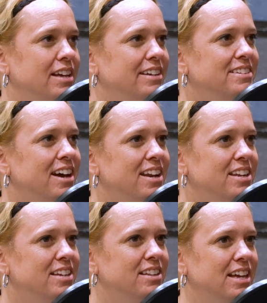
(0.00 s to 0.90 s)
not in
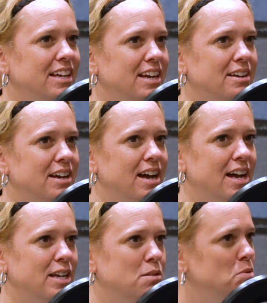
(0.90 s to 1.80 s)
a like I
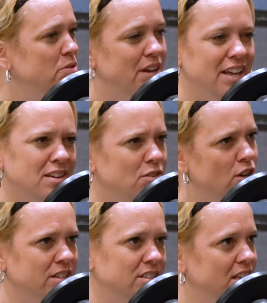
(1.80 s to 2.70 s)
can move a hand of
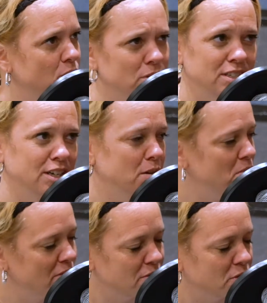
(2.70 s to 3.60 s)
God that He wasn't going to
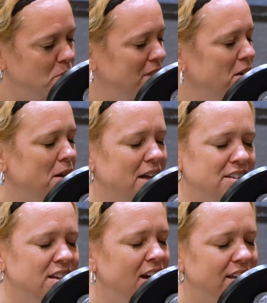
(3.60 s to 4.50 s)
move in the first place.
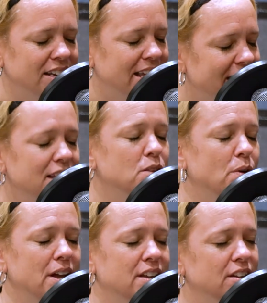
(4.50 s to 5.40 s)
Not in any
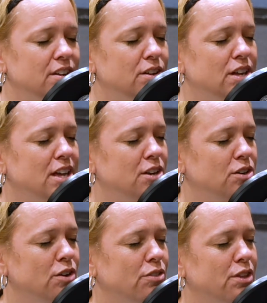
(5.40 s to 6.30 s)
way in an
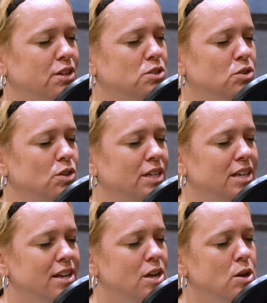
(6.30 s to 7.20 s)
earthly controlling.
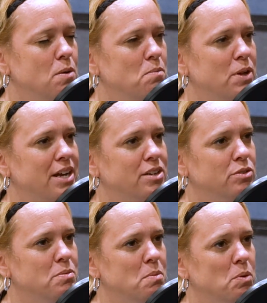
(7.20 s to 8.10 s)
But I can
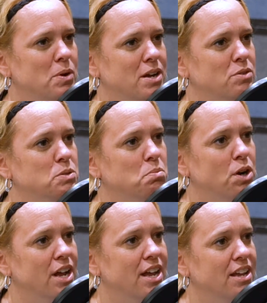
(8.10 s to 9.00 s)
remember when I was
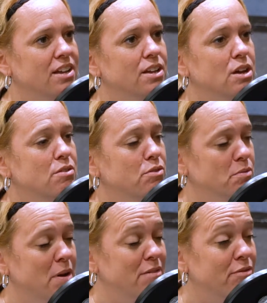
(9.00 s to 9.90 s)
praying for
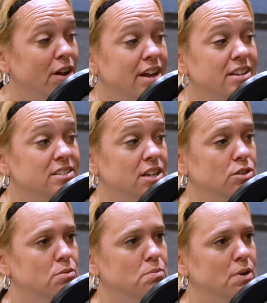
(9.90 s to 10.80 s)
my friend
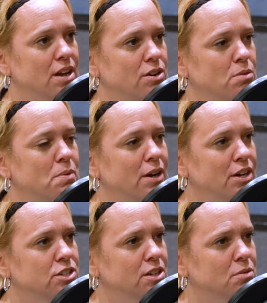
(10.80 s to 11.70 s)
and her
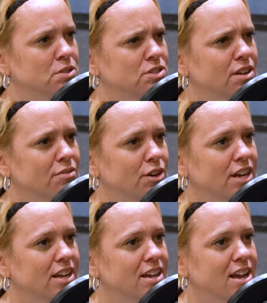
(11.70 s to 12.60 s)
marriage that was
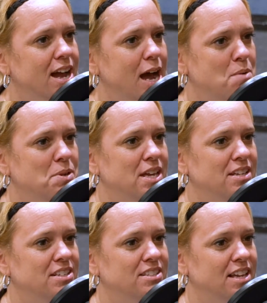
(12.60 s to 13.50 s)
suffering, I began
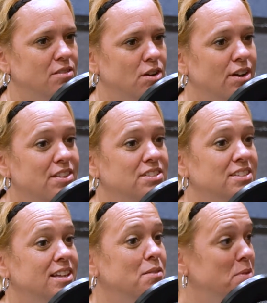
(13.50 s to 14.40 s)
to say, okay, this is
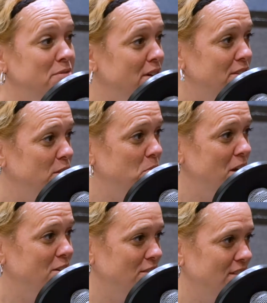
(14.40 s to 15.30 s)
how I'm going to fight this
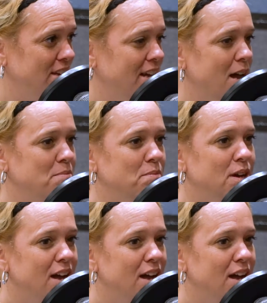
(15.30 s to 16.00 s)
battle. Like, I'm